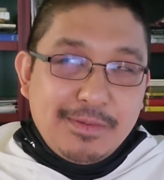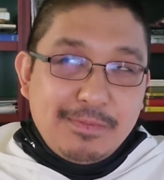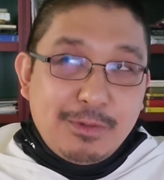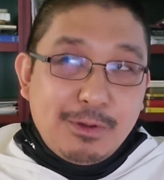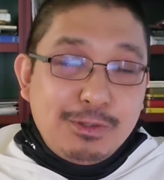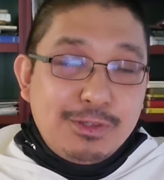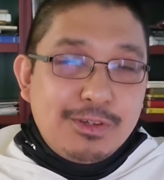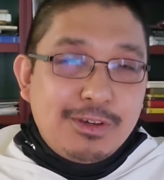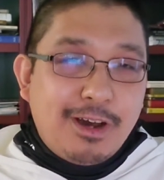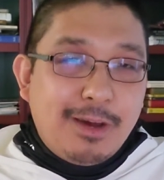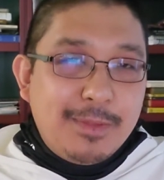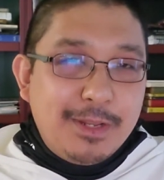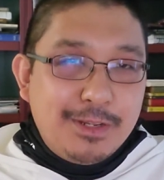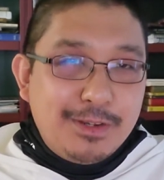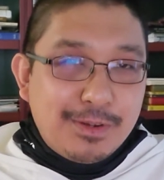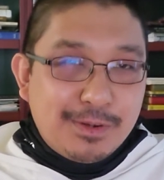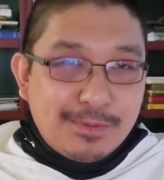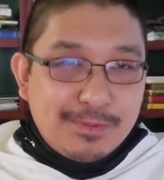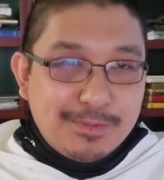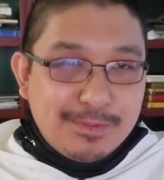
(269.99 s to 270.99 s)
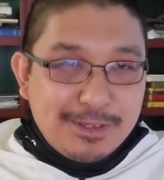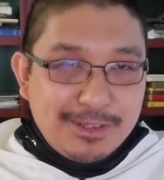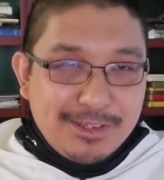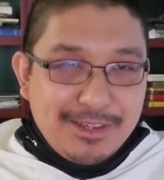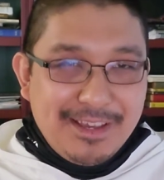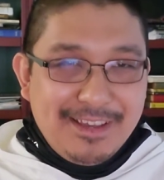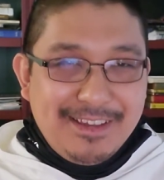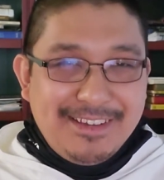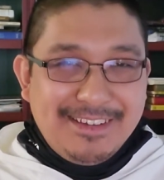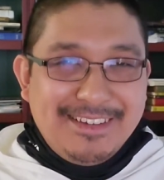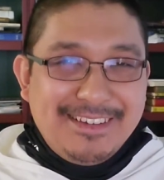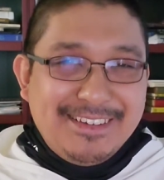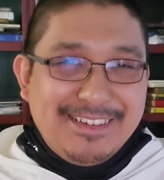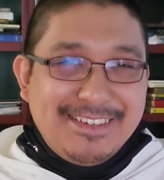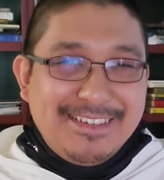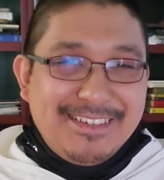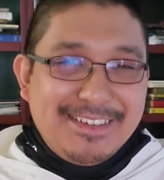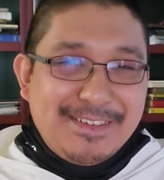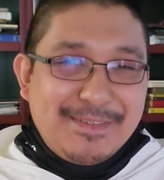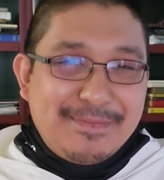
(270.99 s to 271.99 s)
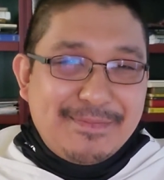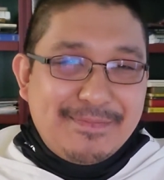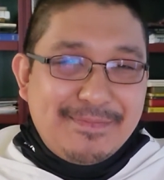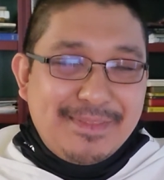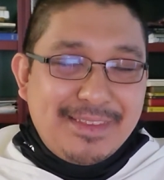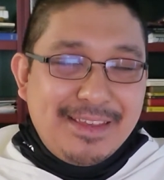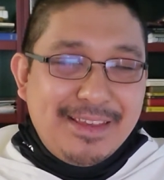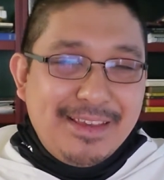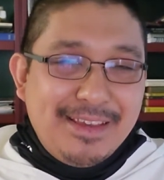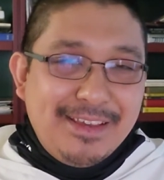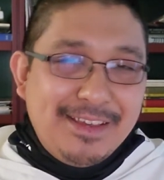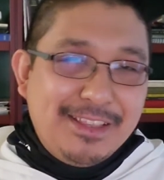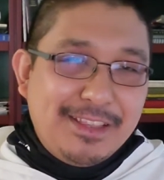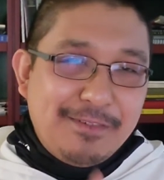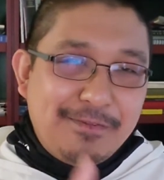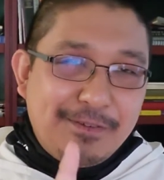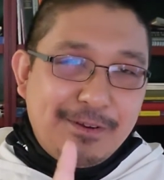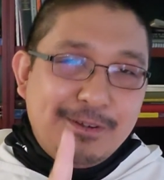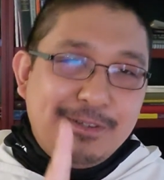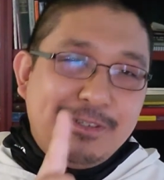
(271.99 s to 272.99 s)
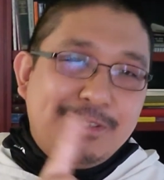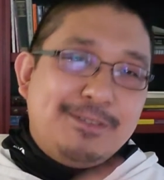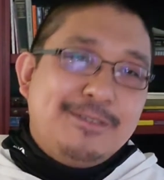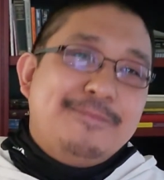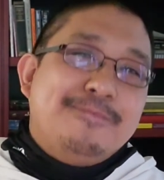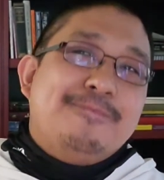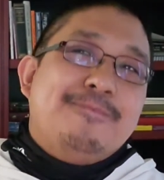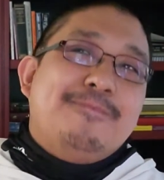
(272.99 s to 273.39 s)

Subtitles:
most common terms. The first,